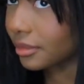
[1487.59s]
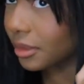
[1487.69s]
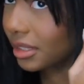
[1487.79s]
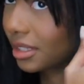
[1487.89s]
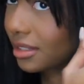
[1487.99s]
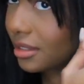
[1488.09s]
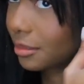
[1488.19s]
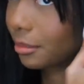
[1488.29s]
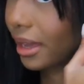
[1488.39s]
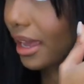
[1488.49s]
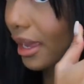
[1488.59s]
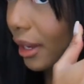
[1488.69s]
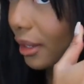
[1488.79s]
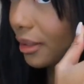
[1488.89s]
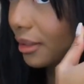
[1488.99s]
with this
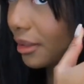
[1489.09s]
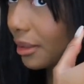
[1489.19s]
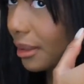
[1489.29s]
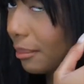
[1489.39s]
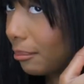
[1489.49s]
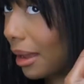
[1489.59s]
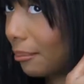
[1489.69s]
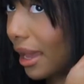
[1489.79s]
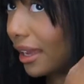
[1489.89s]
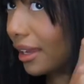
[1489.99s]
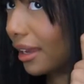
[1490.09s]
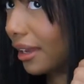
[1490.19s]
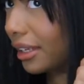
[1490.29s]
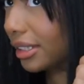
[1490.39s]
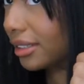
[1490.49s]
bang, my
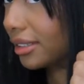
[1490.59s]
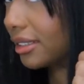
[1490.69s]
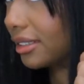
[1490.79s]
bang.